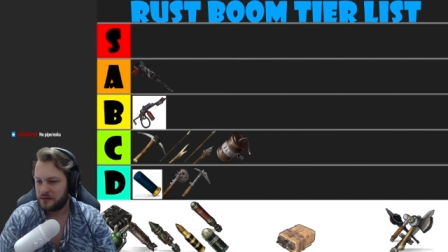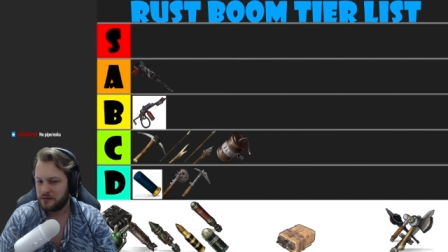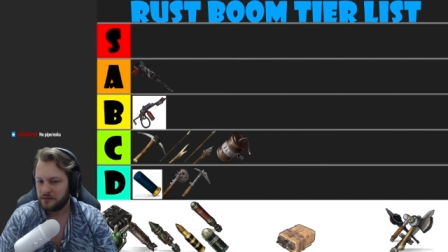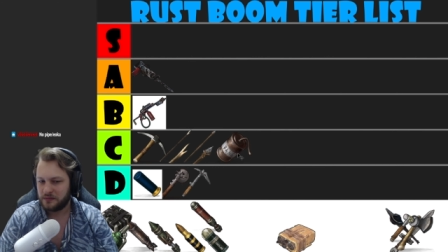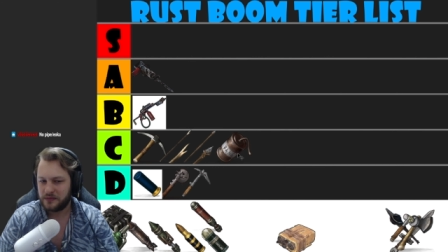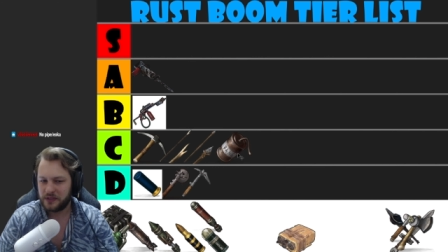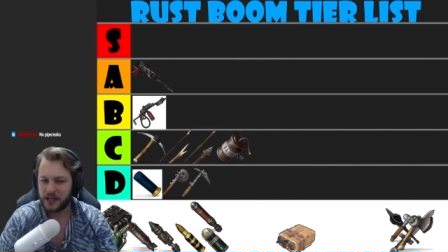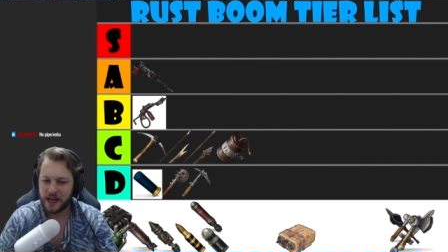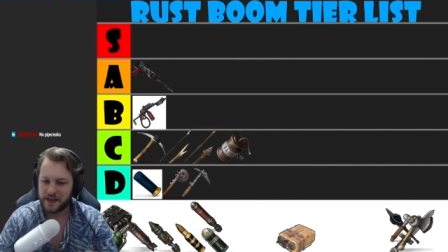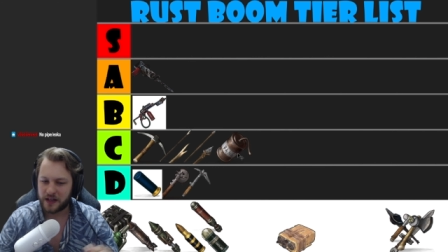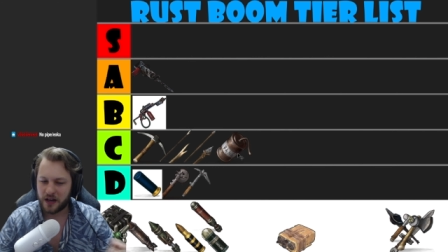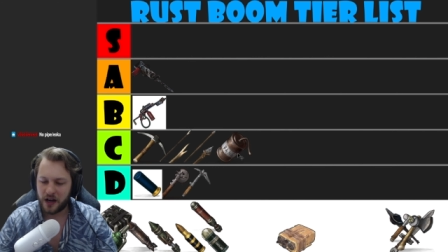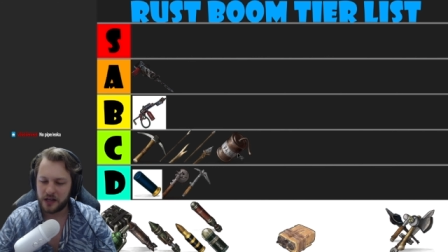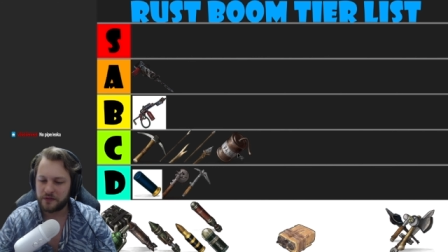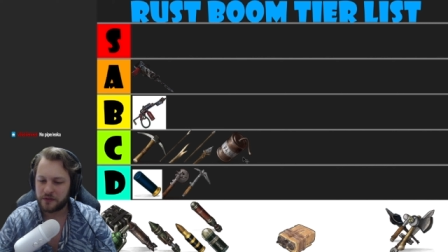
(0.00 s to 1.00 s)
Yeah, they're
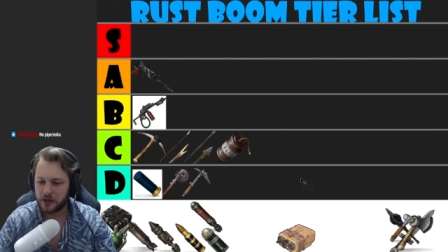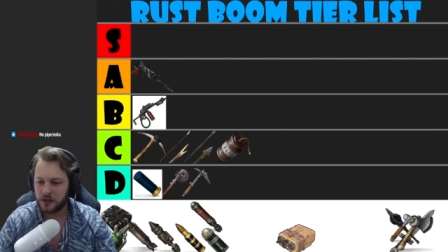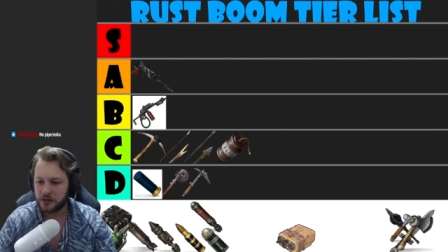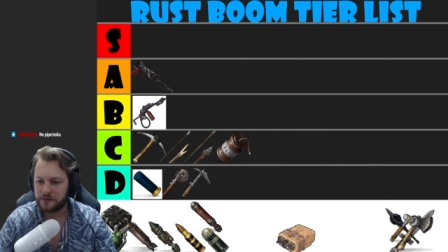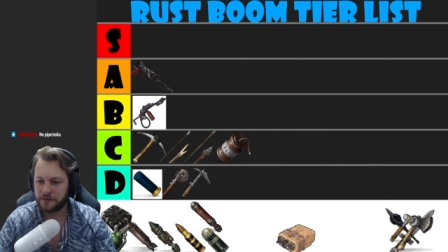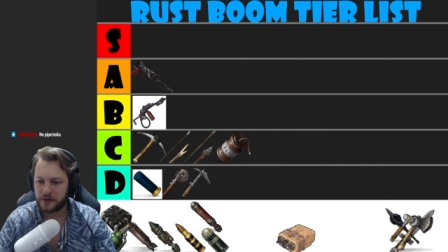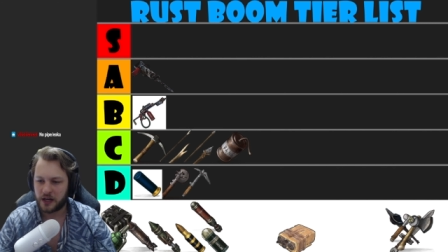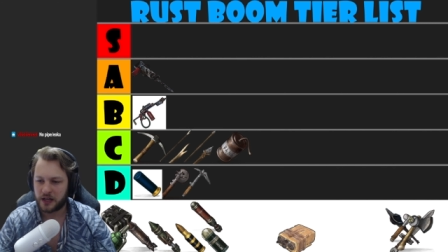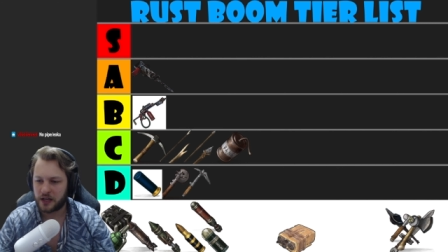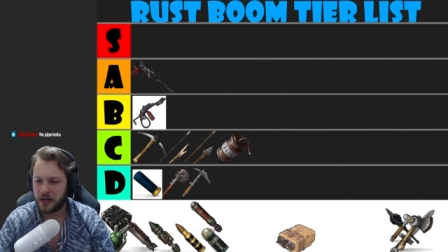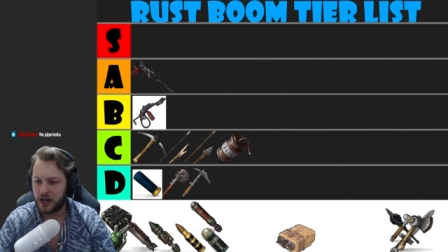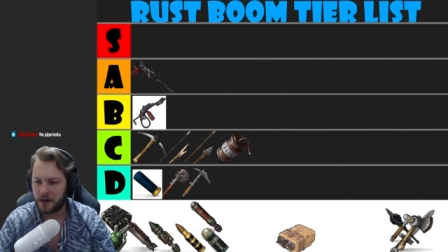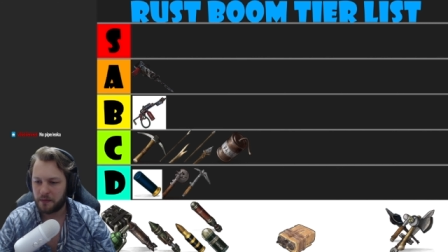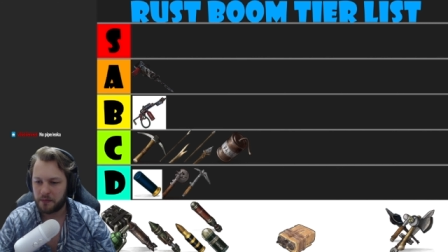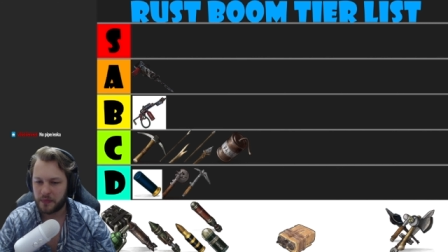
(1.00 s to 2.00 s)
kind of good for like
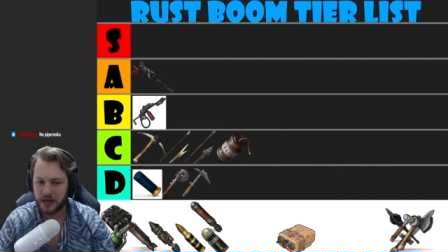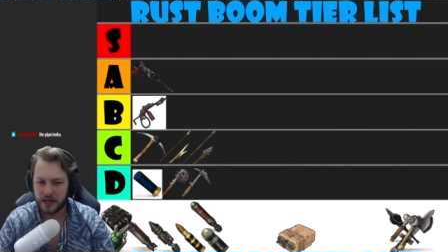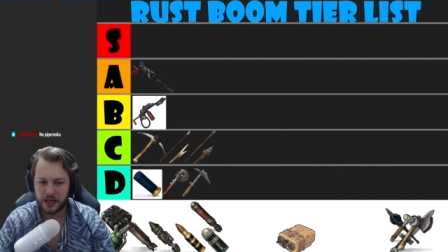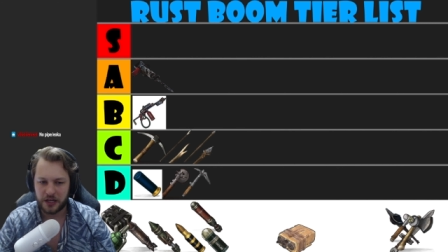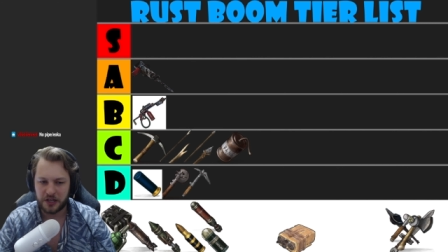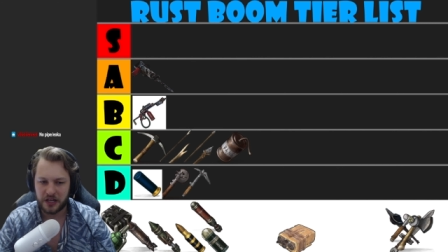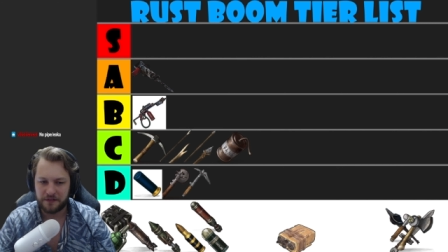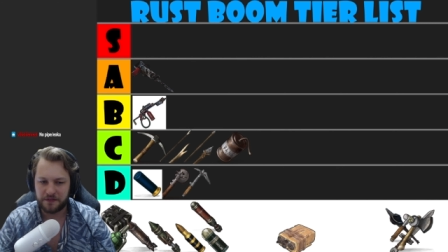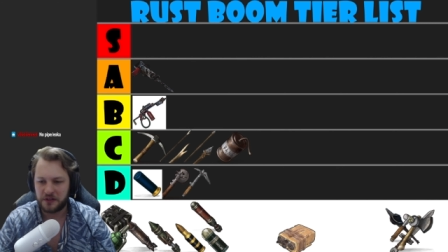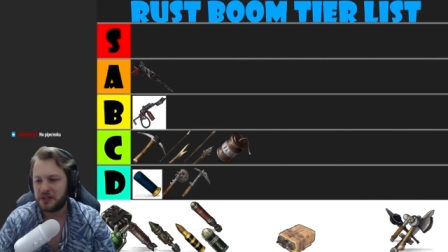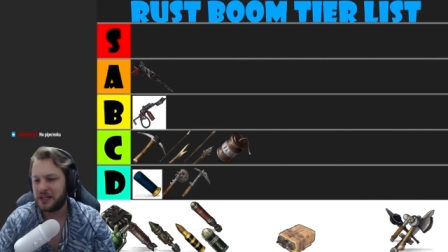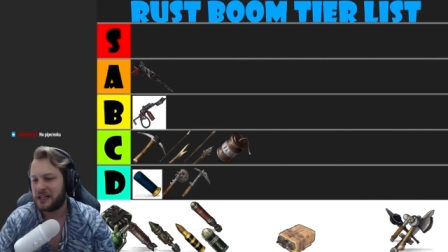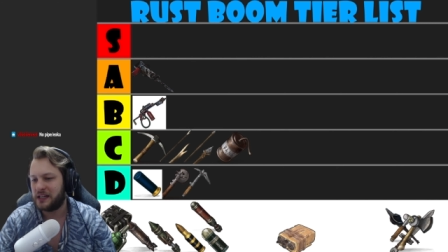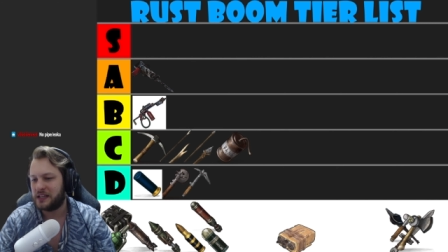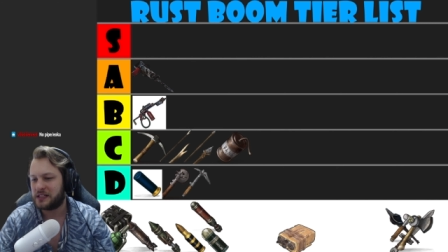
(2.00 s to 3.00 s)
if you
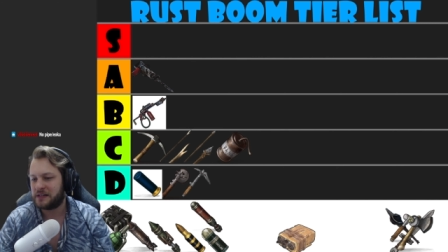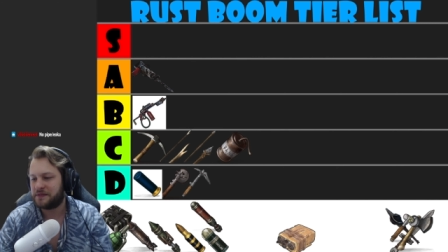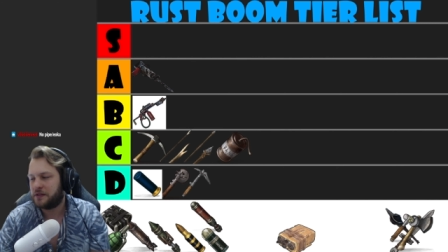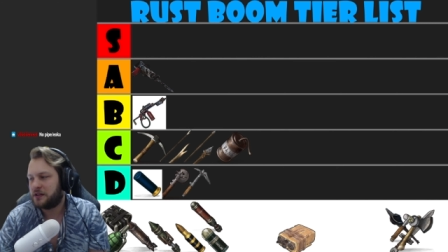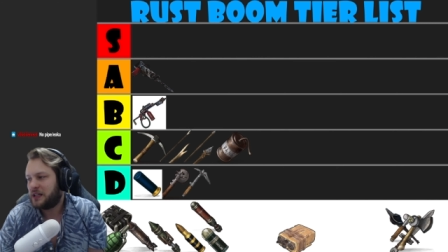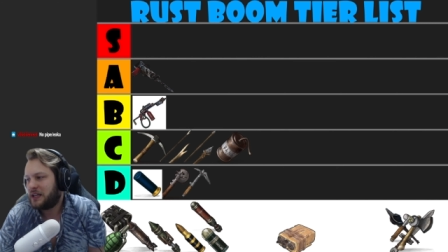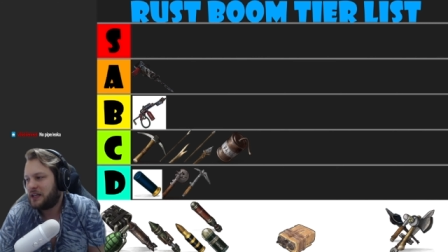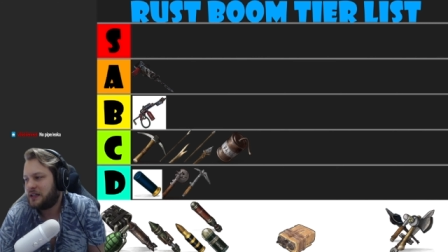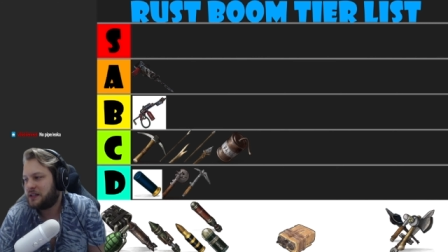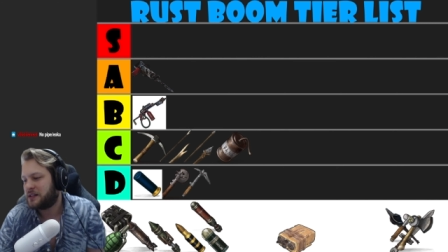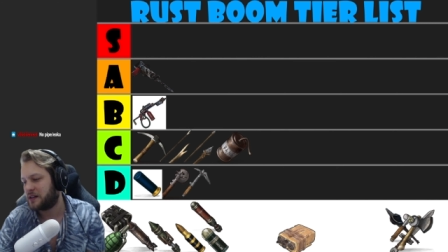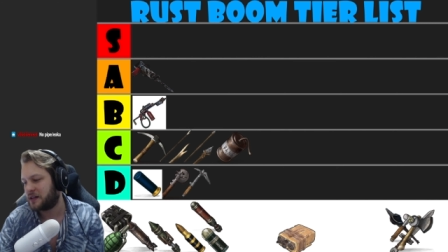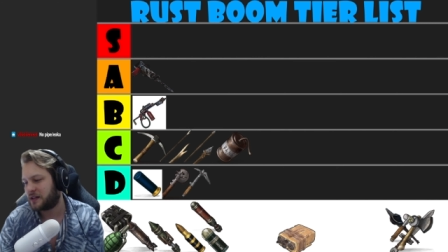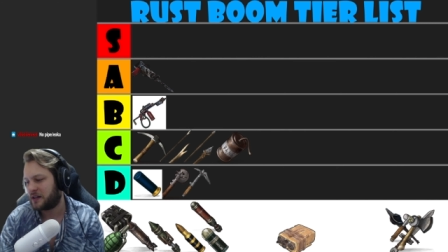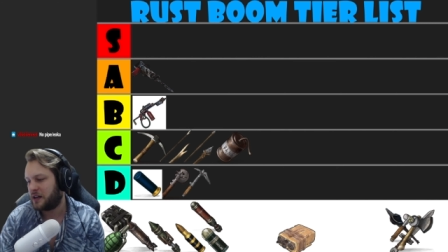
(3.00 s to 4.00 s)
need
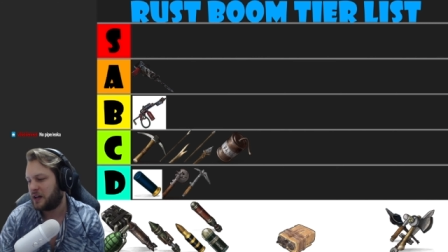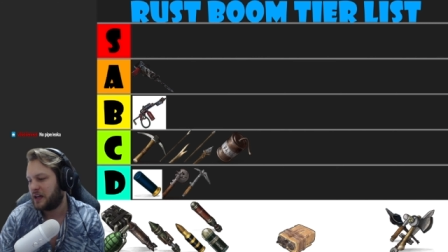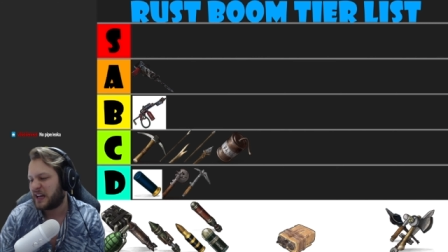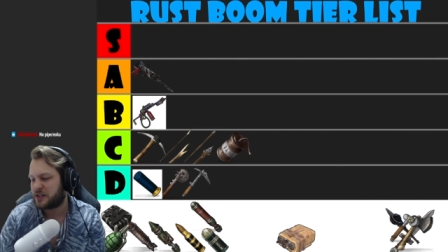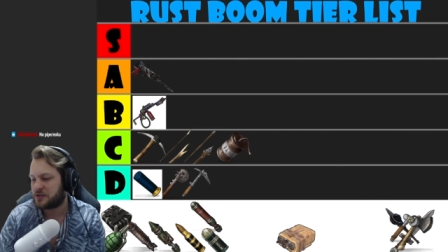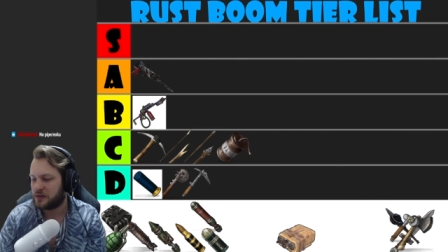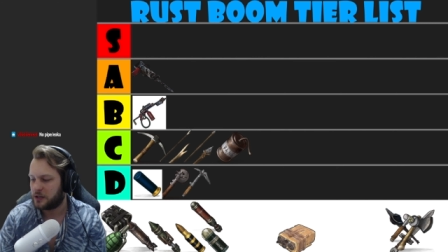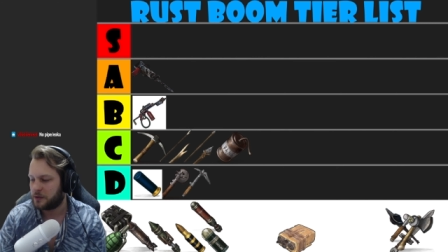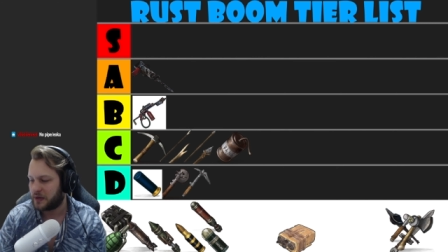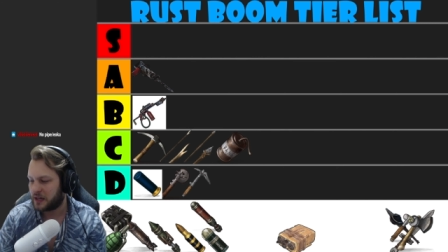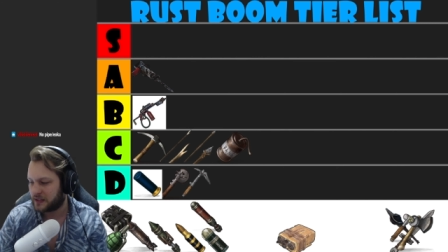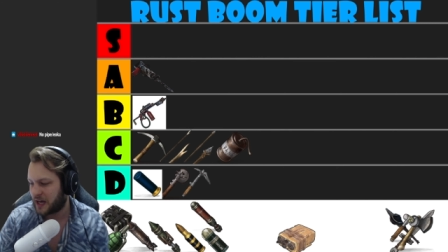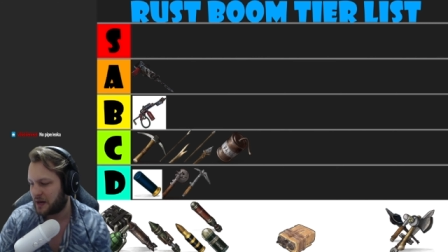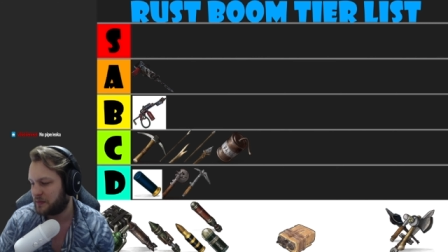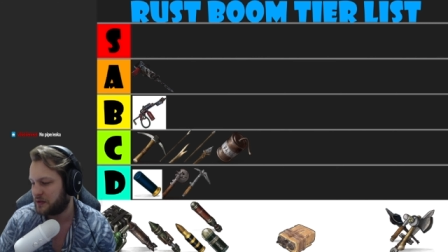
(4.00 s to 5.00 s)
like an extra little bit of
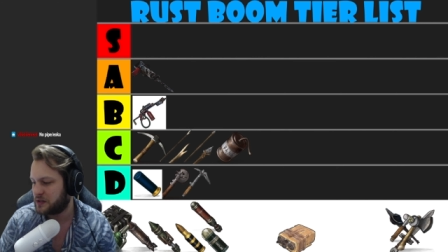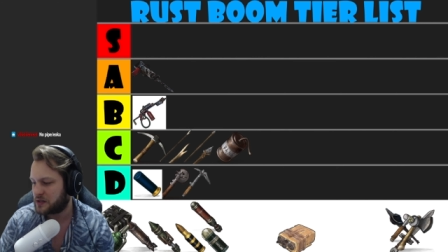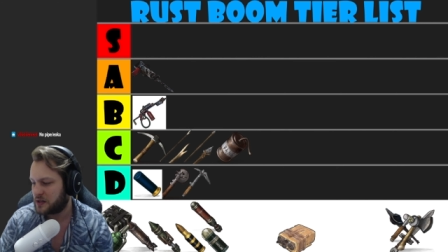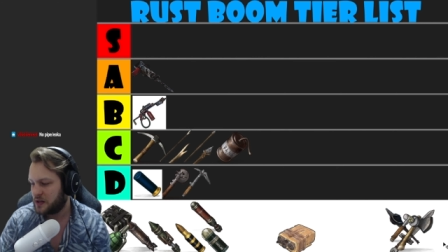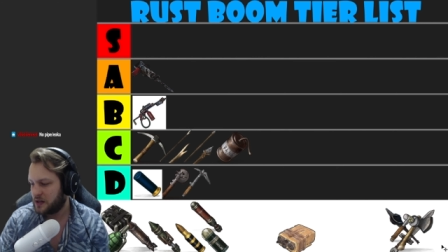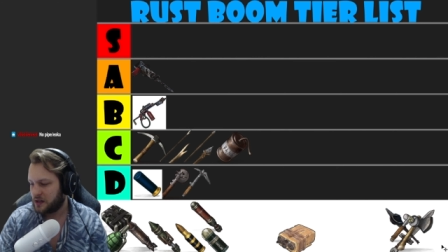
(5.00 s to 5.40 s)
damage.